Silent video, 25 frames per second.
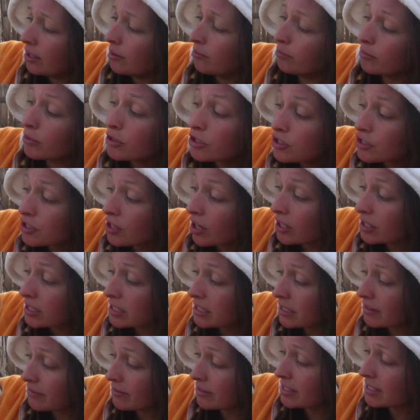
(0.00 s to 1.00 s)
Bush dogs
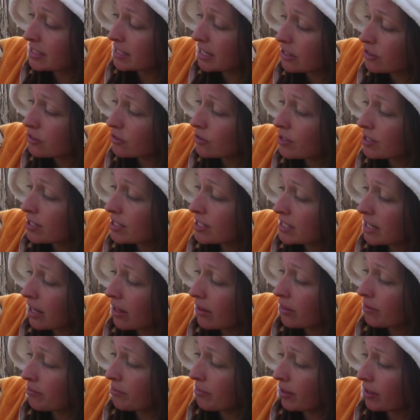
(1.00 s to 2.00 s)
live in Central and
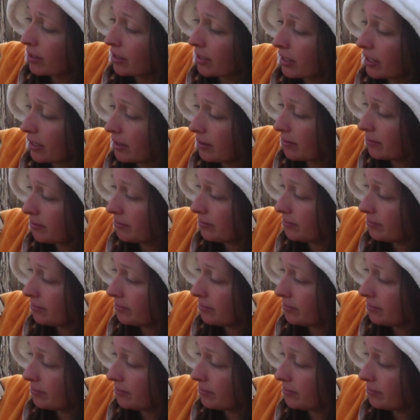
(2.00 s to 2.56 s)
South America.